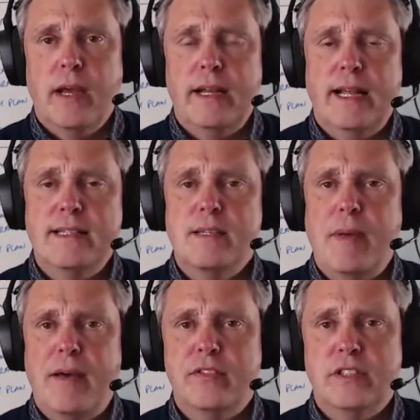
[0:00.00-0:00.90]
add some
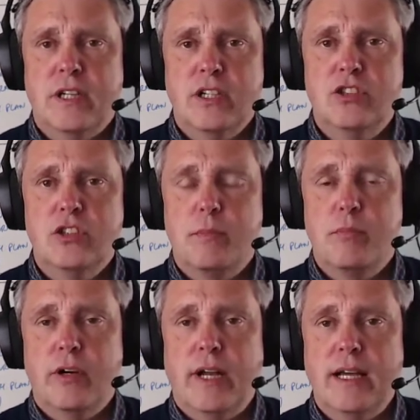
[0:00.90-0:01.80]
avatars to the
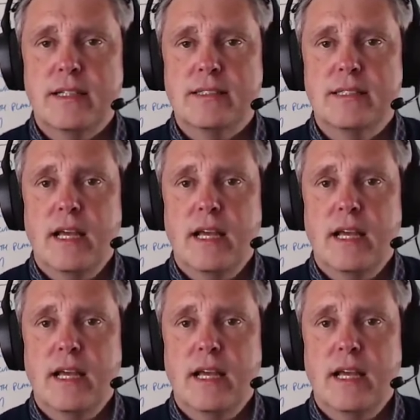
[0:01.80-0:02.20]
products